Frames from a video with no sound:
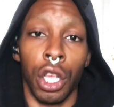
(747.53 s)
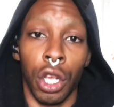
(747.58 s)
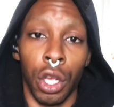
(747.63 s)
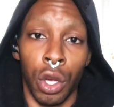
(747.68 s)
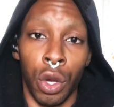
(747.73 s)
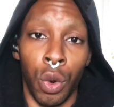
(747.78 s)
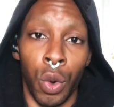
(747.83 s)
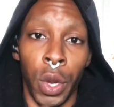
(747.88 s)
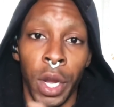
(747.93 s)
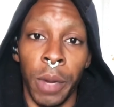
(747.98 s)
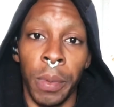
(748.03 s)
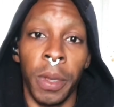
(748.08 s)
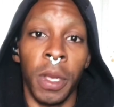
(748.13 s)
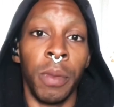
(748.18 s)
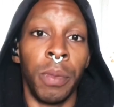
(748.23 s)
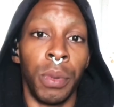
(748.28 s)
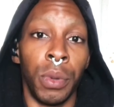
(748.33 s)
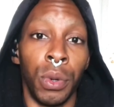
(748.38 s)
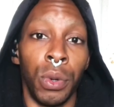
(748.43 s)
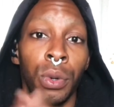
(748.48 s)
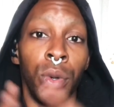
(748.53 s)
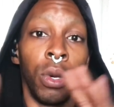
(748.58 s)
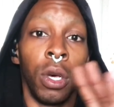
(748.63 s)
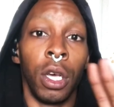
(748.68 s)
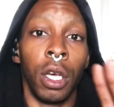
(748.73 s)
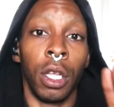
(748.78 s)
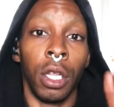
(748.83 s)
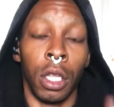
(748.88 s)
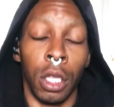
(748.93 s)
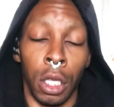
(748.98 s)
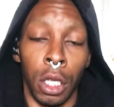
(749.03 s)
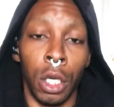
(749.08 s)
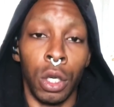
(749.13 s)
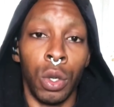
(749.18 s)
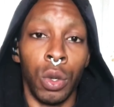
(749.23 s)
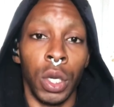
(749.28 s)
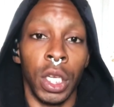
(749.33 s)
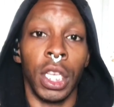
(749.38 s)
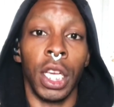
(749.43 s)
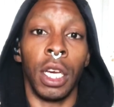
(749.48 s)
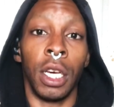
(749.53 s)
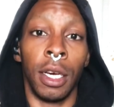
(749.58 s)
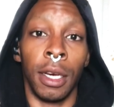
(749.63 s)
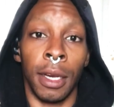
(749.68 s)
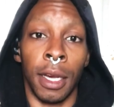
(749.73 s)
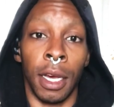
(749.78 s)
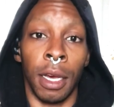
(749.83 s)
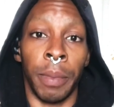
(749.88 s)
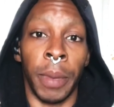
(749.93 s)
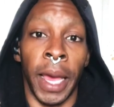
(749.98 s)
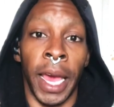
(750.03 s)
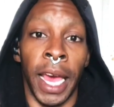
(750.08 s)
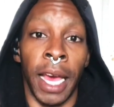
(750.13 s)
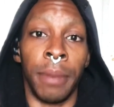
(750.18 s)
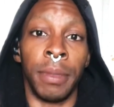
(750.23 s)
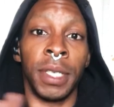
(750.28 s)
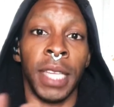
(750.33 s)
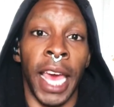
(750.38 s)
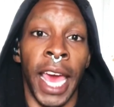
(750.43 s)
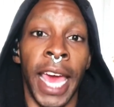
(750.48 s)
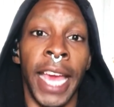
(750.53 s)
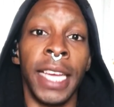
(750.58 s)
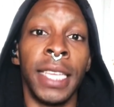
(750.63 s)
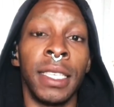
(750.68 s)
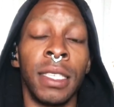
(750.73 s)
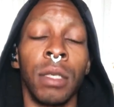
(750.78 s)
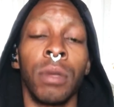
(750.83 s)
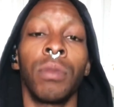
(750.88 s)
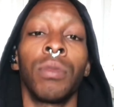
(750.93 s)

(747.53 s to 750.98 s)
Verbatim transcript: Queer people, look on your hookup apps. Ask,